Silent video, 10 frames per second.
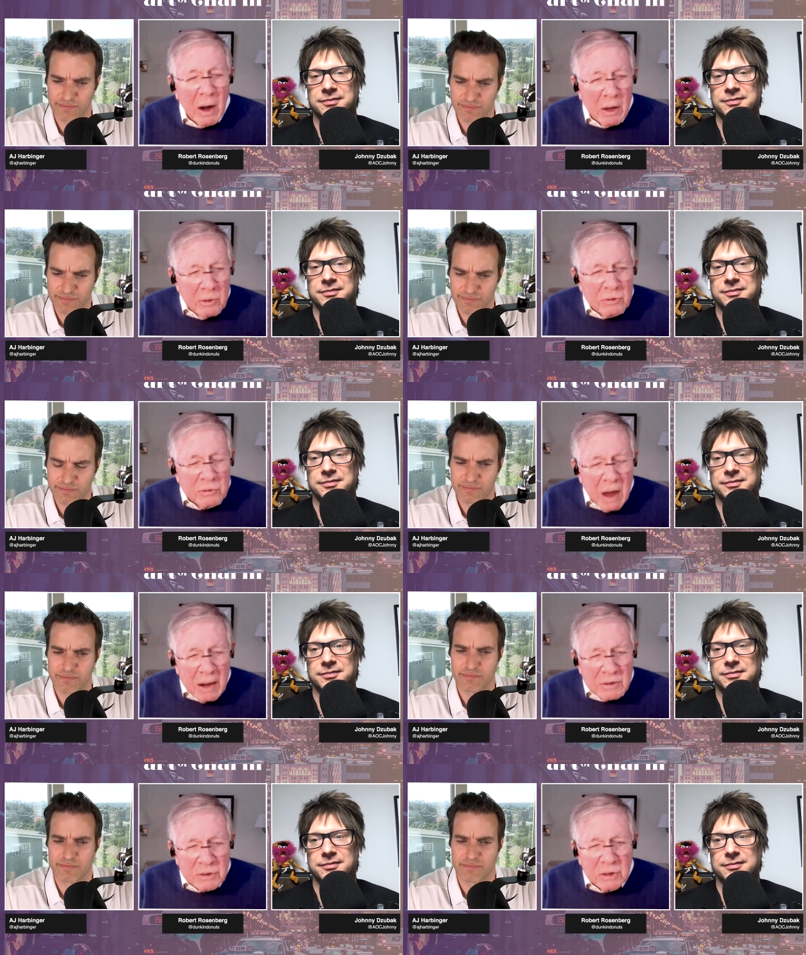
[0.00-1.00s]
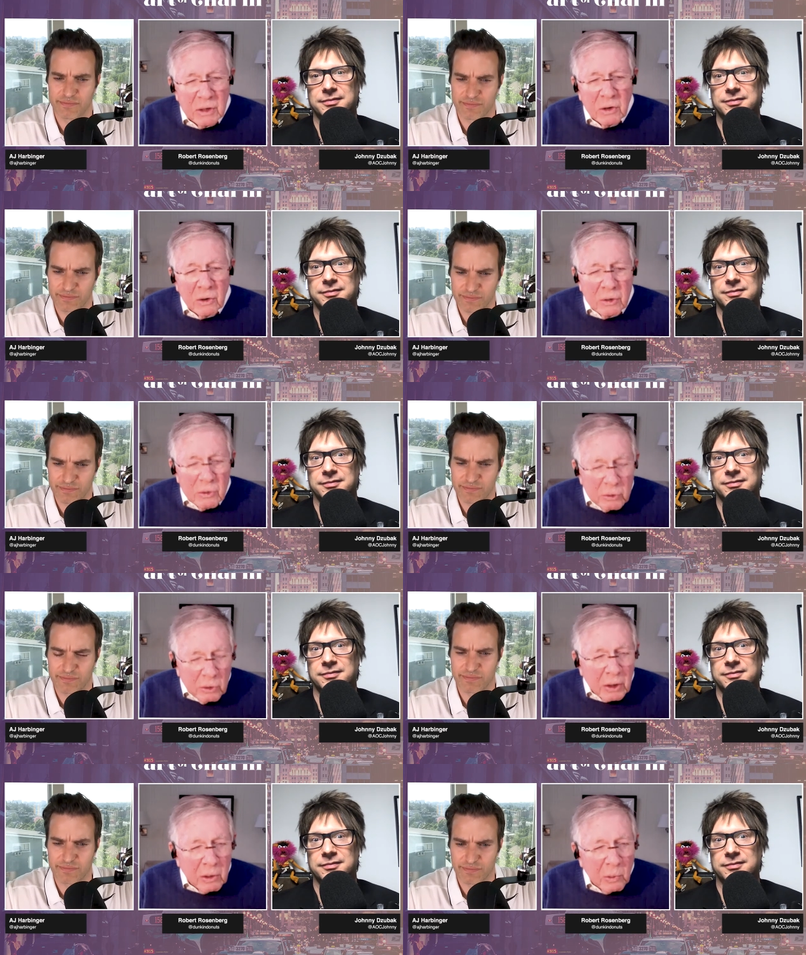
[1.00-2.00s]
Speaker 1: a new strategy or a new
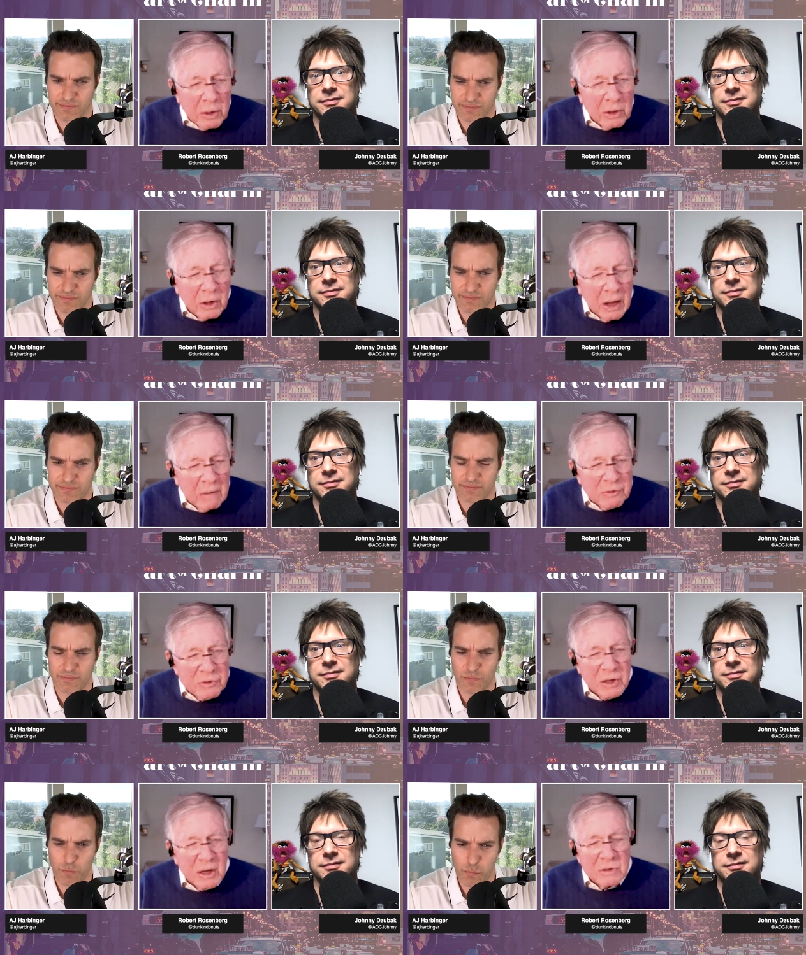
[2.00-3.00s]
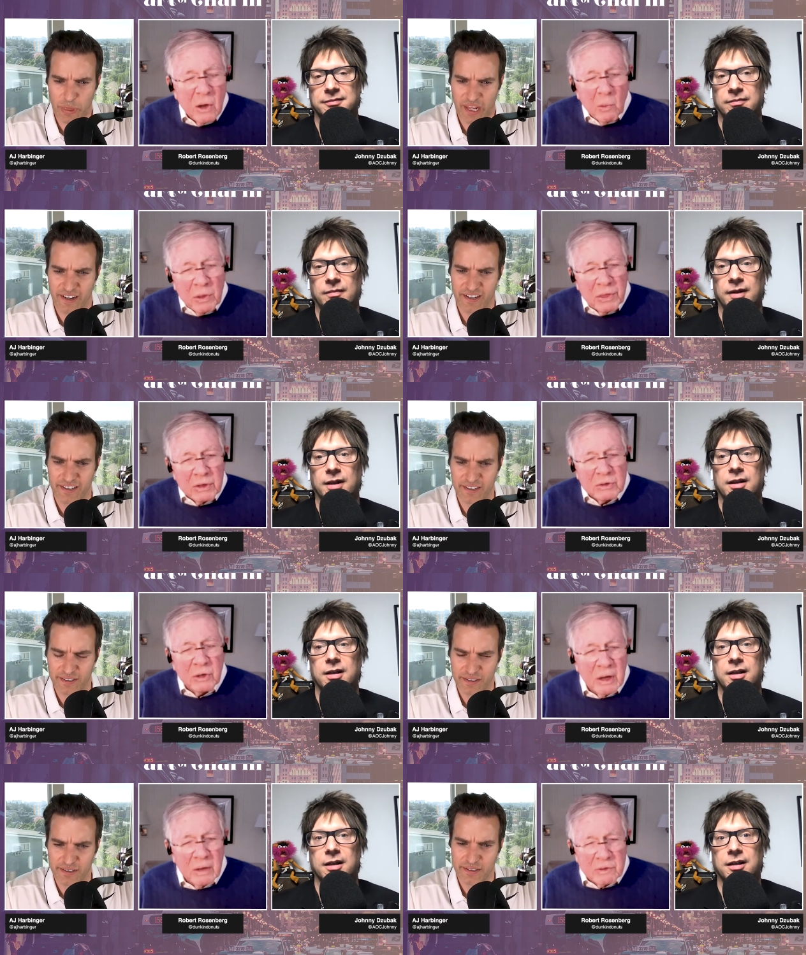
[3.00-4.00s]
look at where you're going to emphasize, what things you're
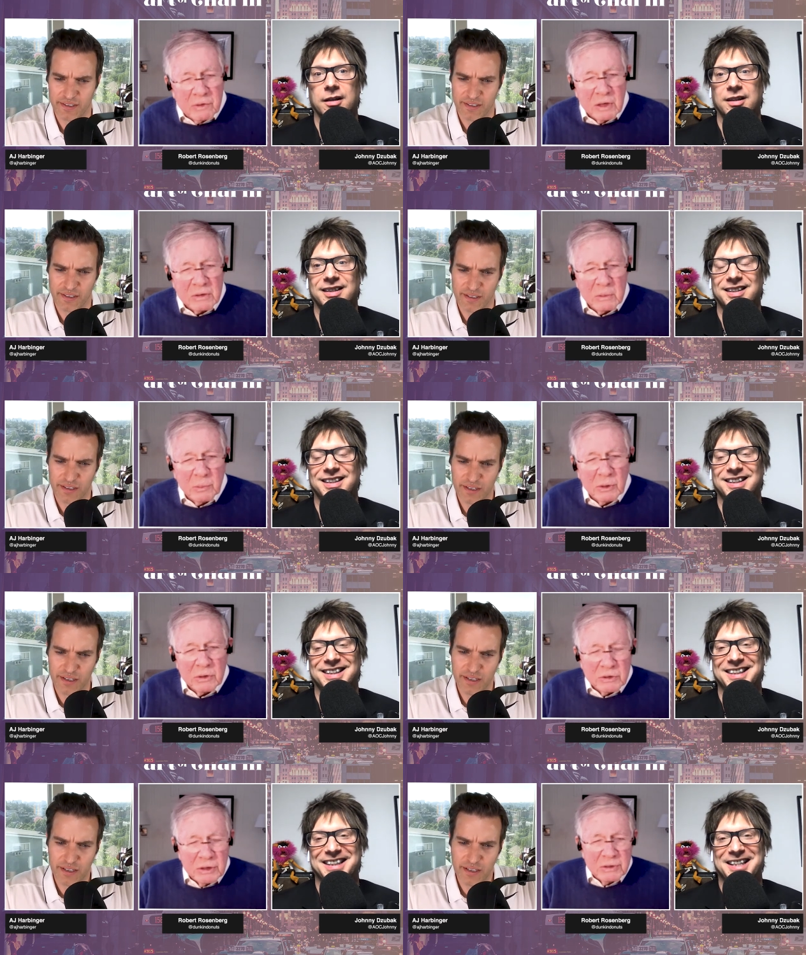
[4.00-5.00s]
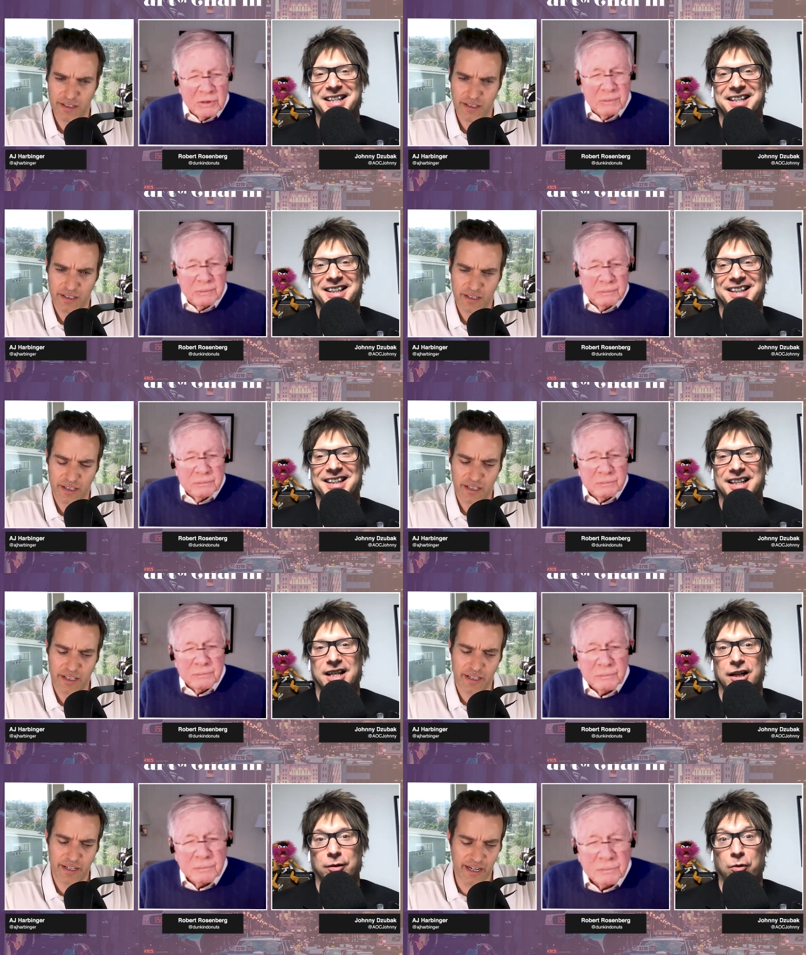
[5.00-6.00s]
going to emphasize and pull and change.
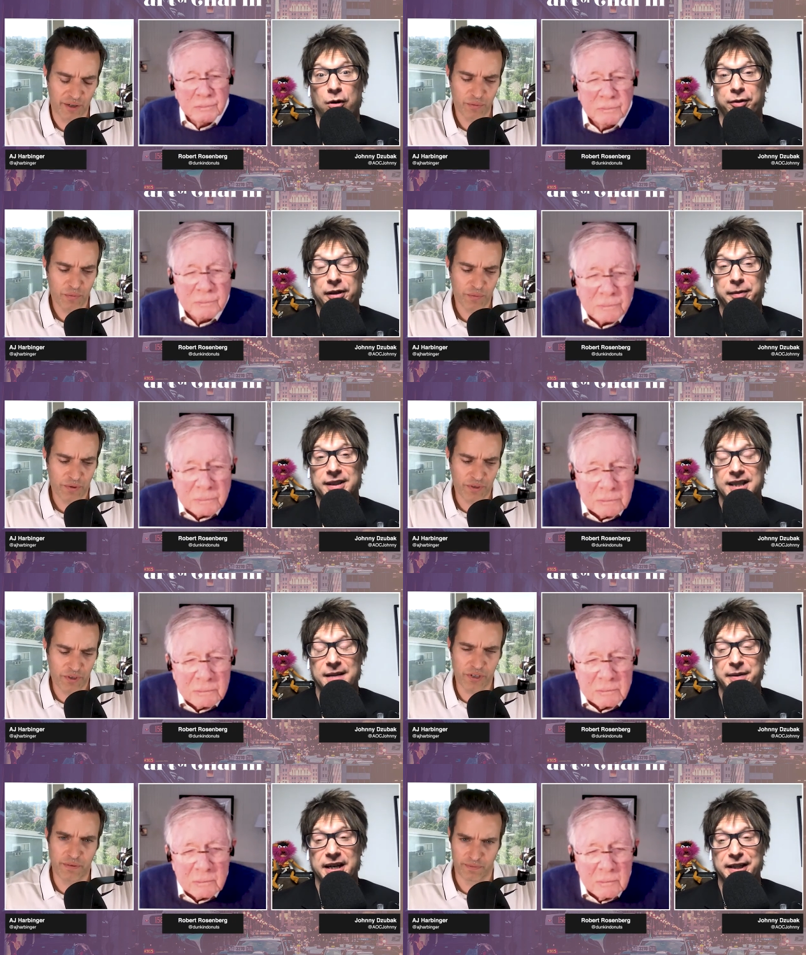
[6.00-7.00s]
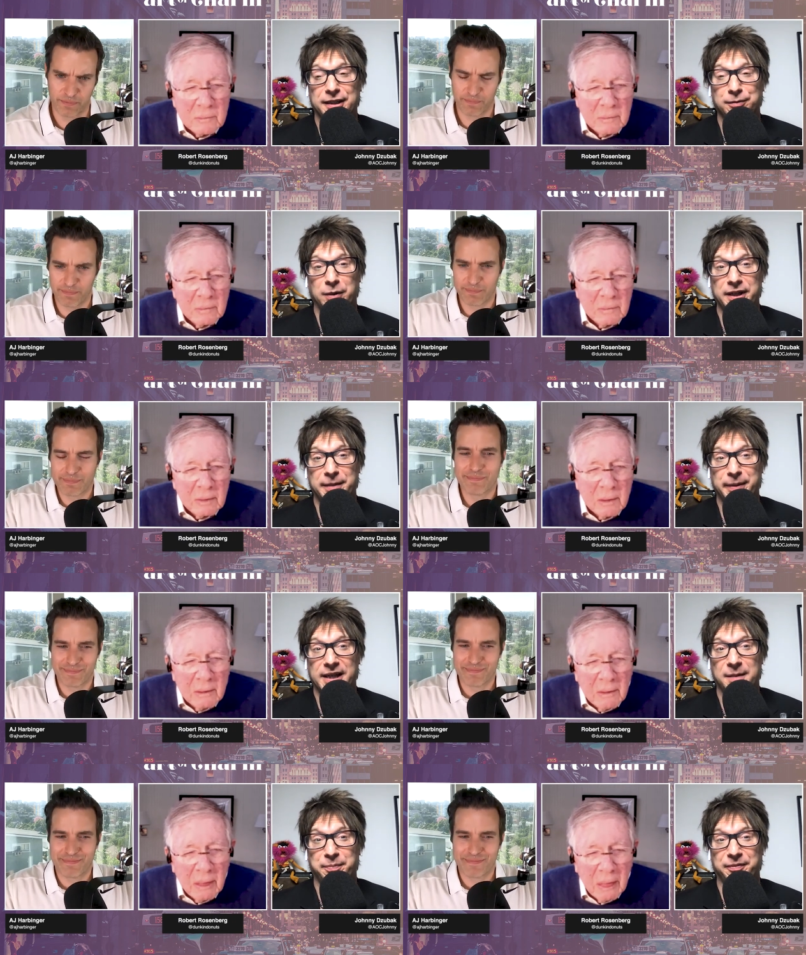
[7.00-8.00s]
Speaker 2: Well, there was something I just wanted to bring
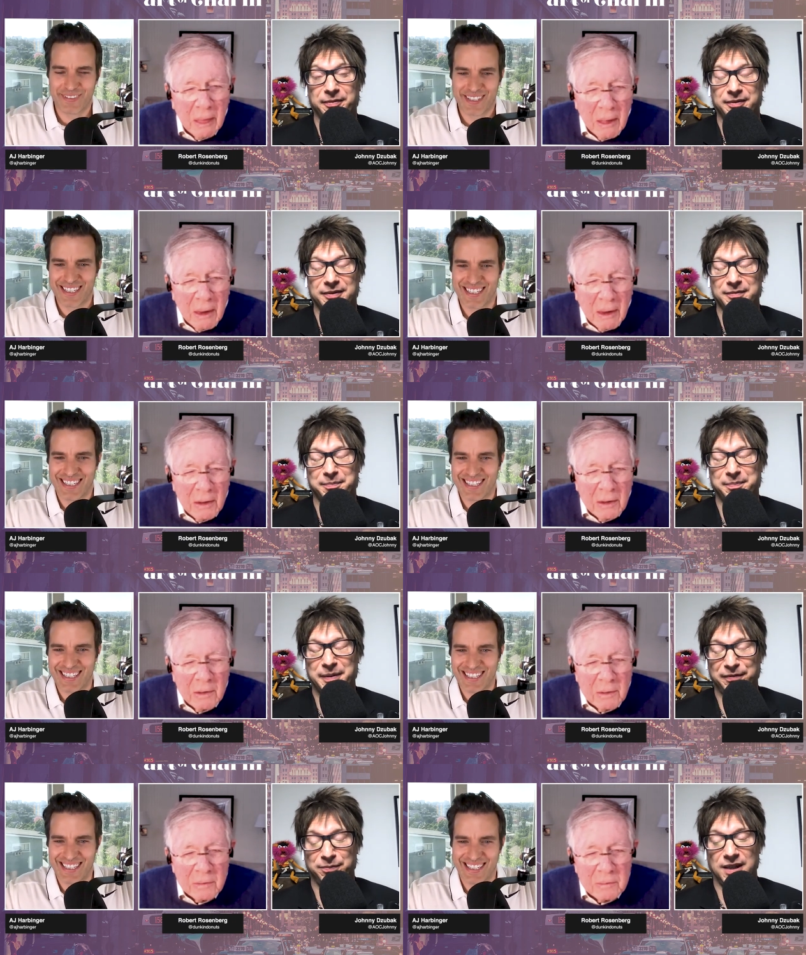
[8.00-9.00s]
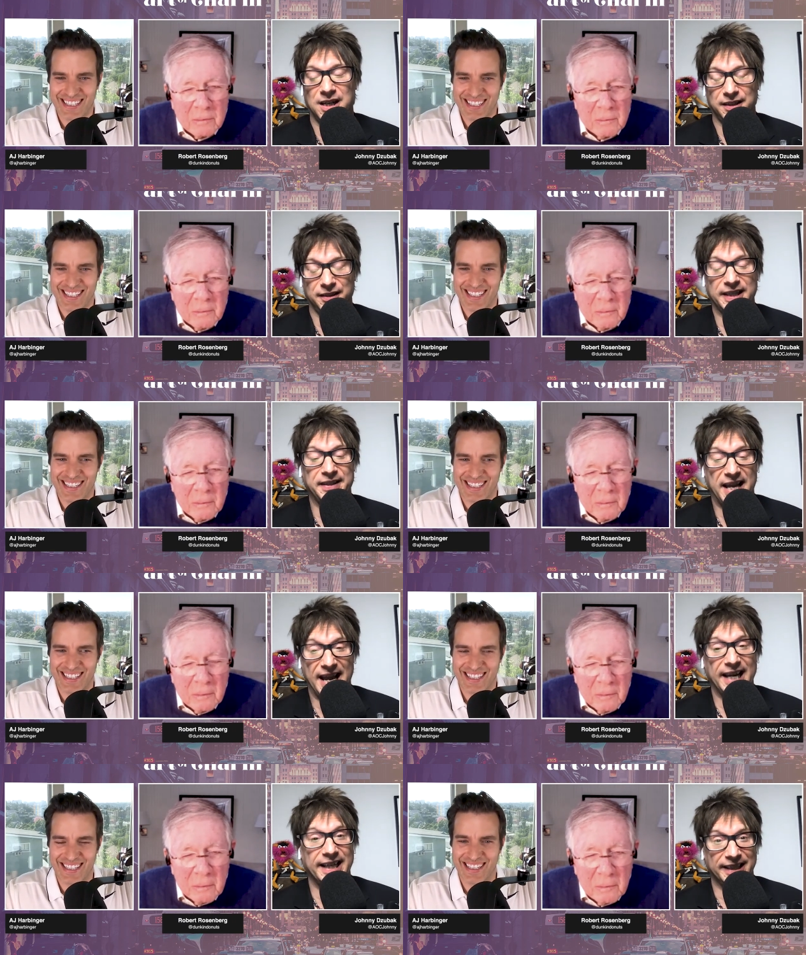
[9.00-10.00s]
up uh, in the
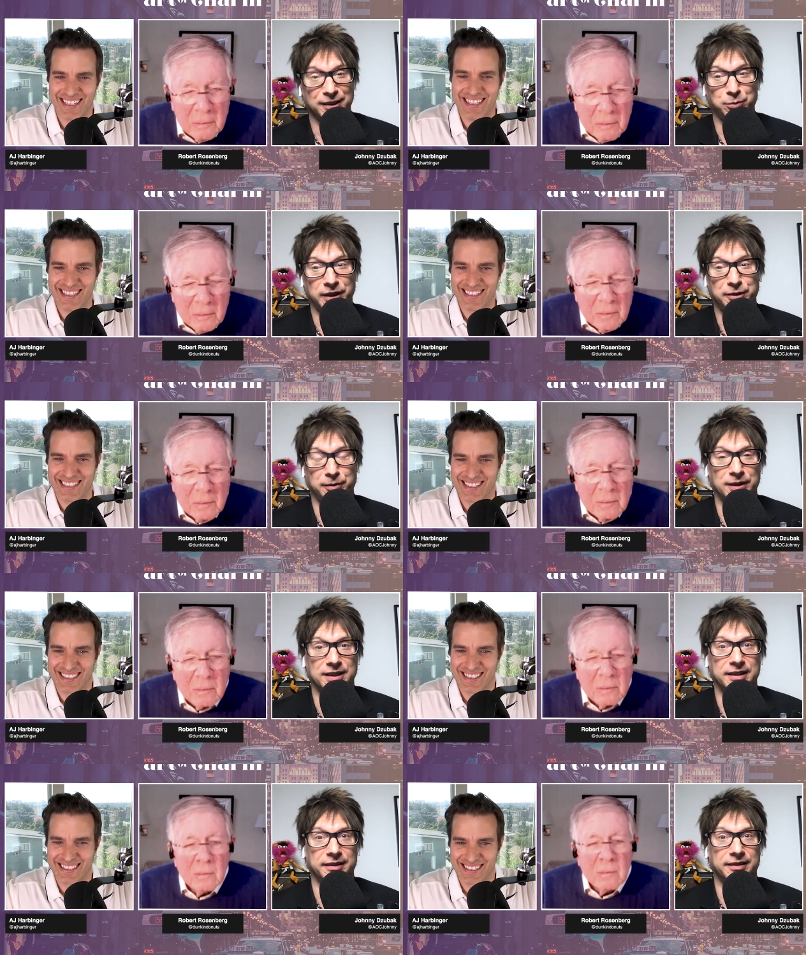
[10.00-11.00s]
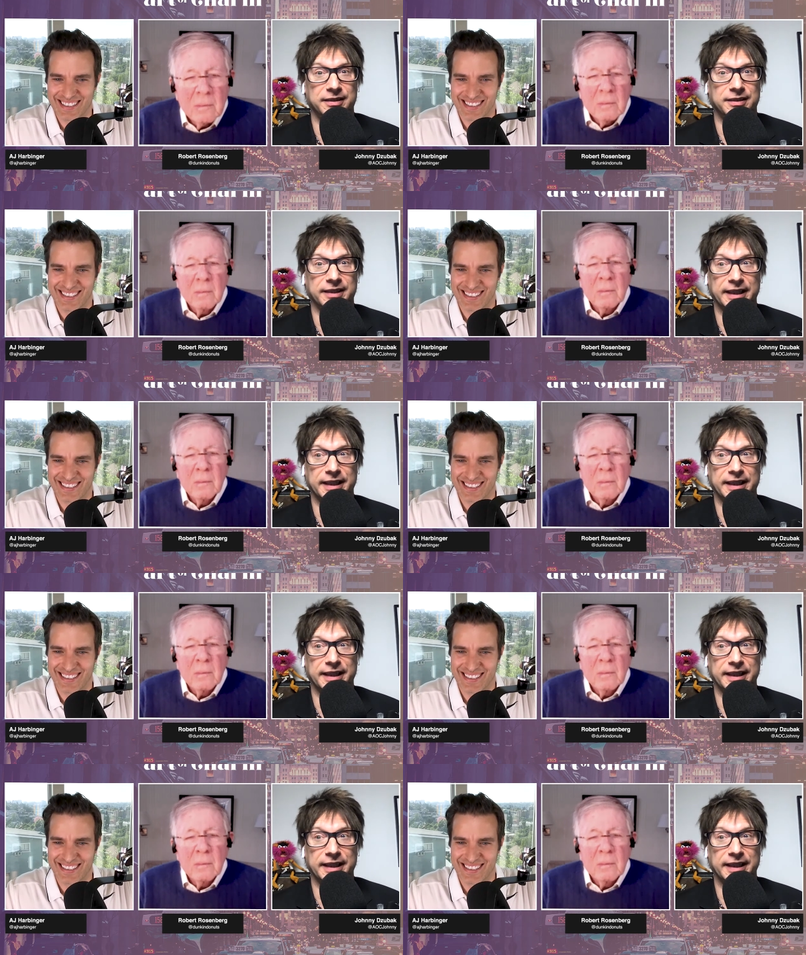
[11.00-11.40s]
80s, which was the the